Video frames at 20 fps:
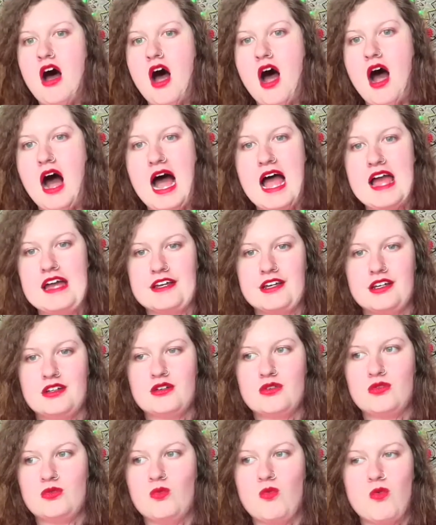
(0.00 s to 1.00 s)
I
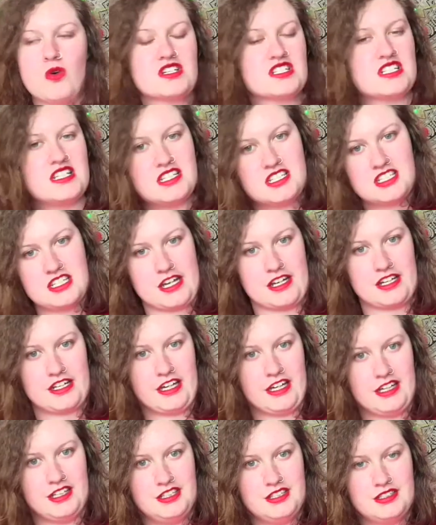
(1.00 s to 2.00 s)
was a sick
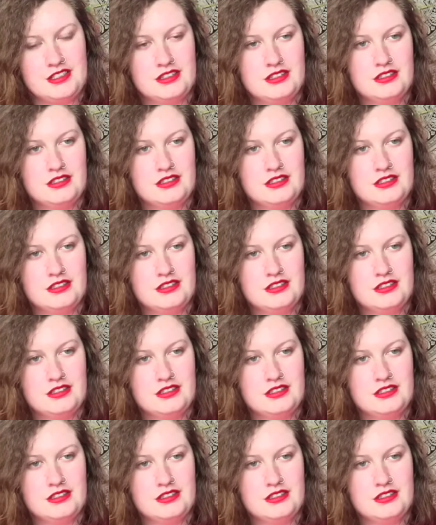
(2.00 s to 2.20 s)
kid